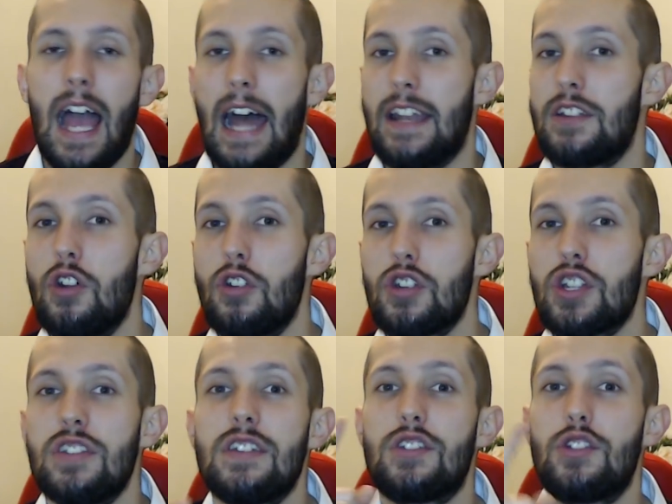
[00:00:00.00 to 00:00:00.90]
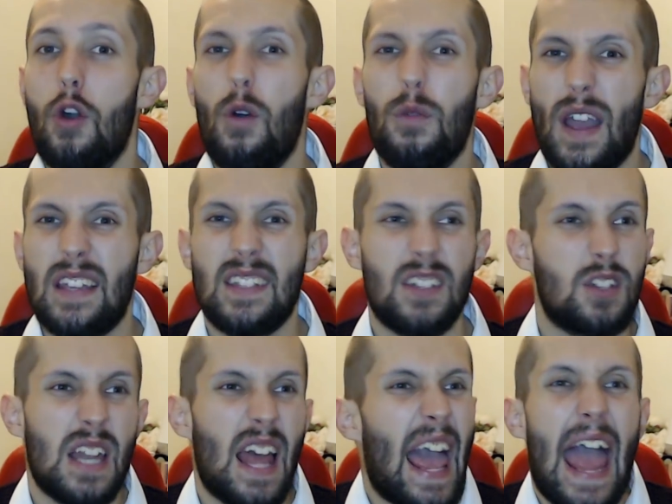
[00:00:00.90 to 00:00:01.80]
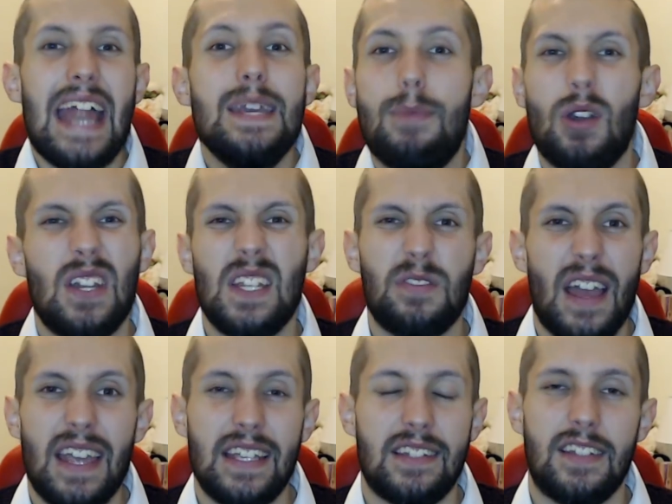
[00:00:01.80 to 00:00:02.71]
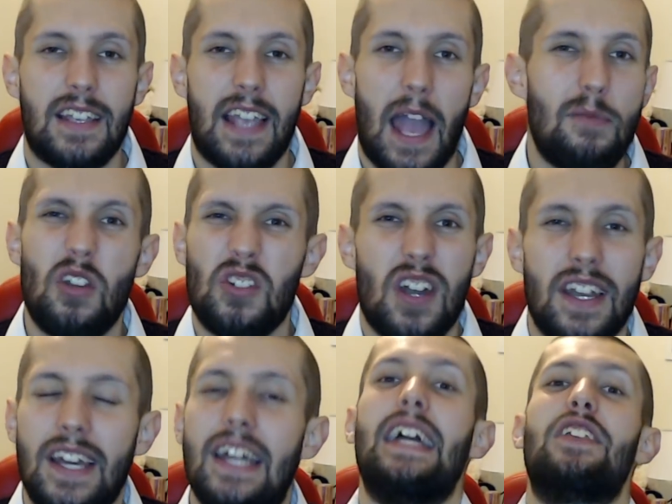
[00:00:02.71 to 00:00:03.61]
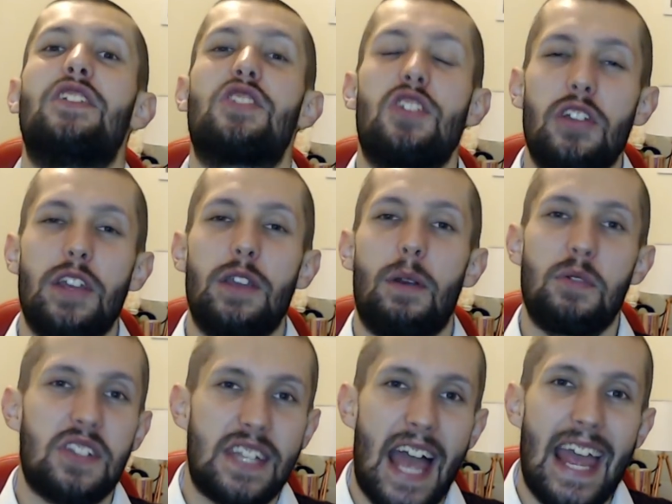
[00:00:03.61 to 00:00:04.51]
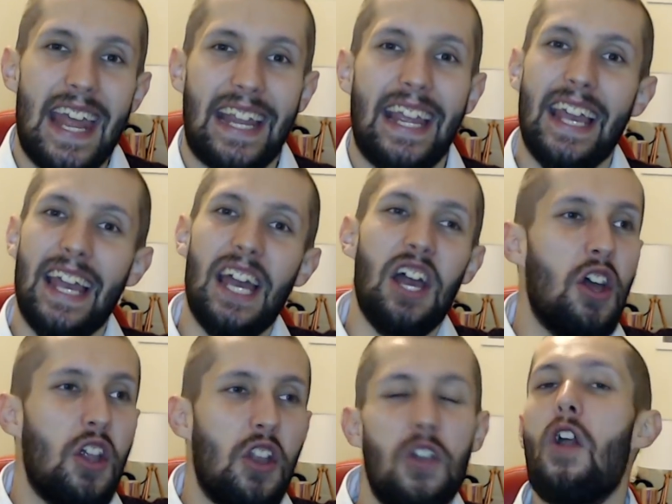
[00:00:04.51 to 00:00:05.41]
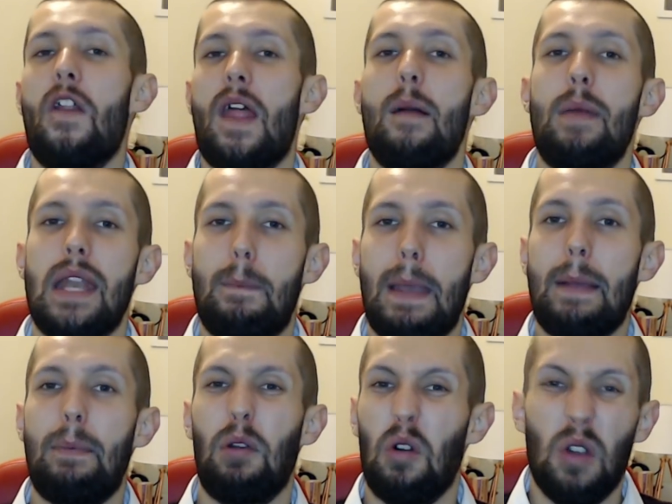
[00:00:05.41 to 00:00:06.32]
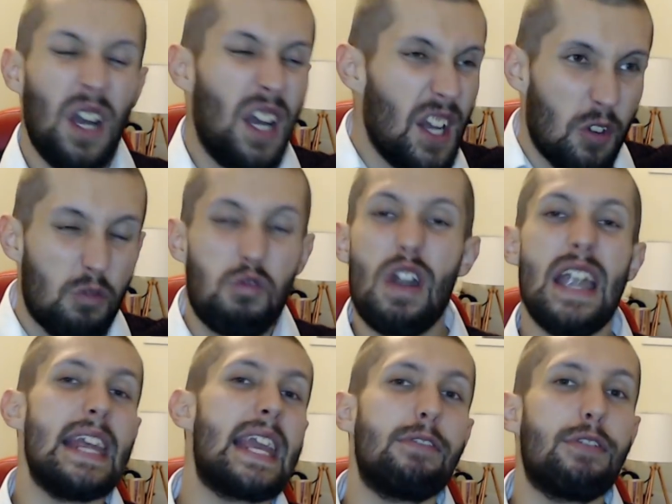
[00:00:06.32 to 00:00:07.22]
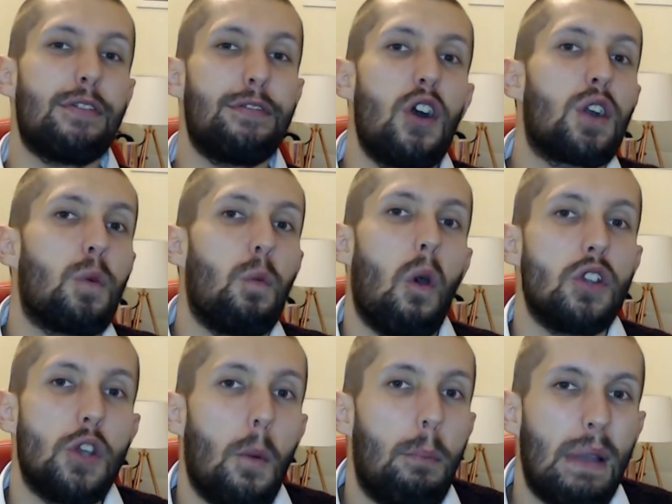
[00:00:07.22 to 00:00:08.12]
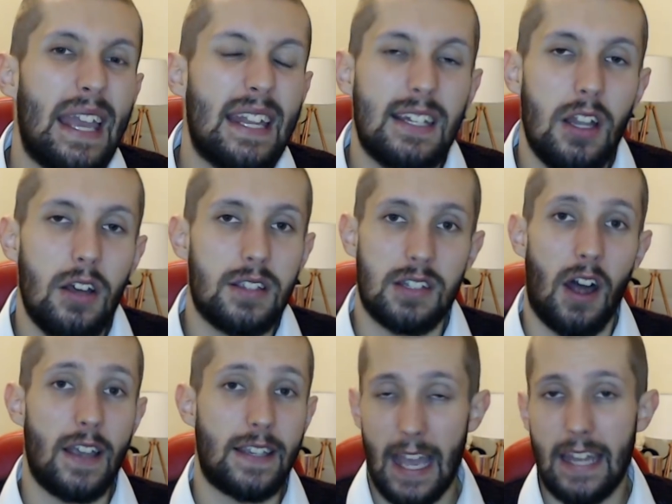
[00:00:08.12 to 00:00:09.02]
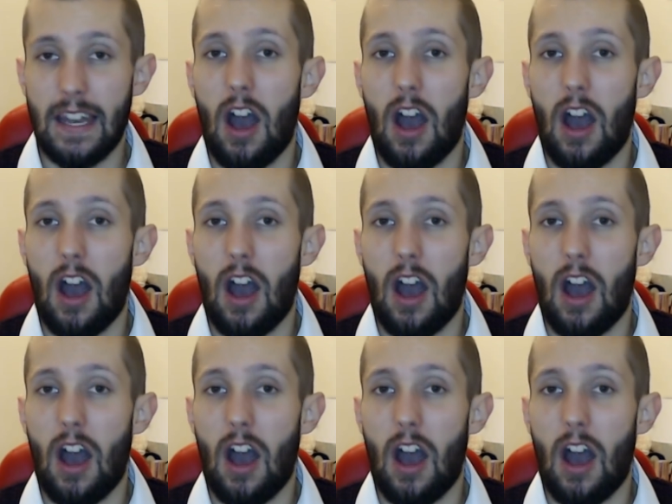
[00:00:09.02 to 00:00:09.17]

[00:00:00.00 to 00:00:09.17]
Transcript: And it's not just because it's your face, it's just like anybody's face. Okay, I'm not trying to insult you, I'm just saying, not that many people really give a fuck what your beard looks like. And